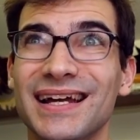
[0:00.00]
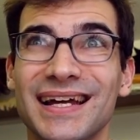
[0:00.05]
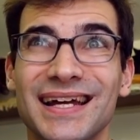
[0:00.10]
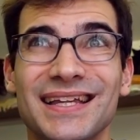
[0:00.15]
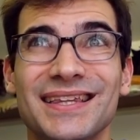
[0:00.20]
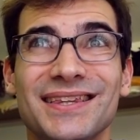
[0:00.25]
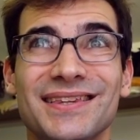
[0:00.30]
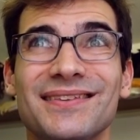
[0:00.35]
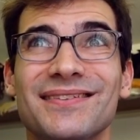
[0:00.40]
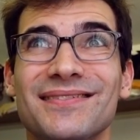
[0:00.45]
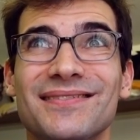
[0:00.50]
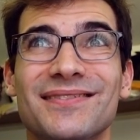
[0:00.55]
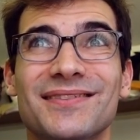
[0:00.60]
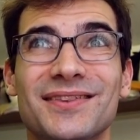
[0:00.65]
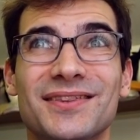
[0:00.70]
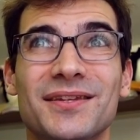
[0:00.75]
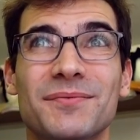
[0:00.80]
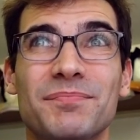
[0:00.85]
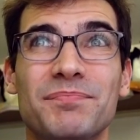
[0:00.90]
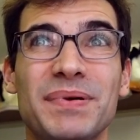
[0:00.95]
in
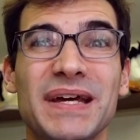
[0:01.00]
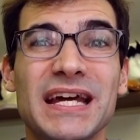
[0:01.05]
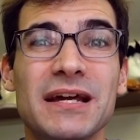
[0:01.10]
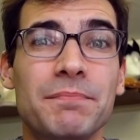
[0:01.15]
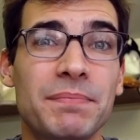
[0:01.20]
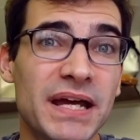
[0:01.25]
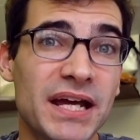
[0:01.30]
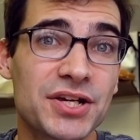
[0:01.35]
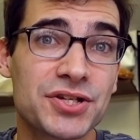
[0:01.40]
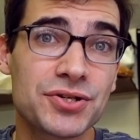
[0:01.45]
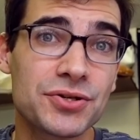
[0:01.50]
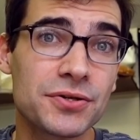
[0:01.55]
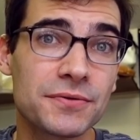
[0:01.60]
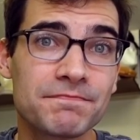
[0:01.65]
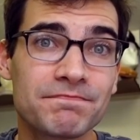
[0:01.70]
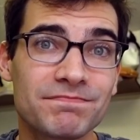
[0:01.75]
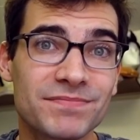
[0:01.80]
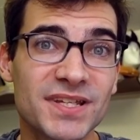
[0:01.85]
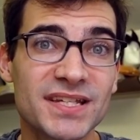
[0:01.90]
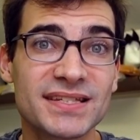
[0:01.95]
the big
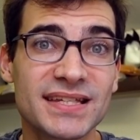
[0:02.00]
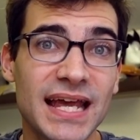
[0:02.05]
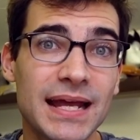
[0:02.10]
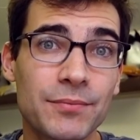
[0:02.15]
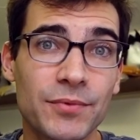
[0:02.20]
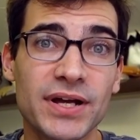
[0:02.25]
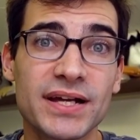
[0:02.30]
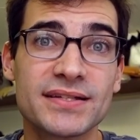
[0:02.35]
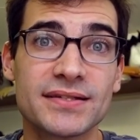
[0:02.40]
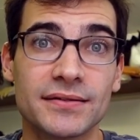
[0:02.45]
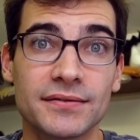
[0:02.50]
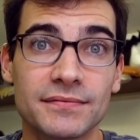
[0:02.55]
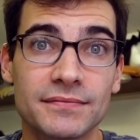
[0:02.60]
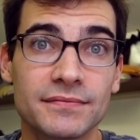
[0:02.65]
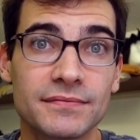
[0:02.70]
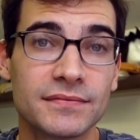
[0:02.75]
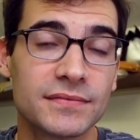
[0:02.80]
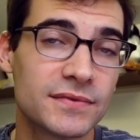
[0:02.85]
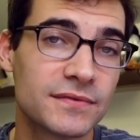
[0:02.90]
picture, the same reason.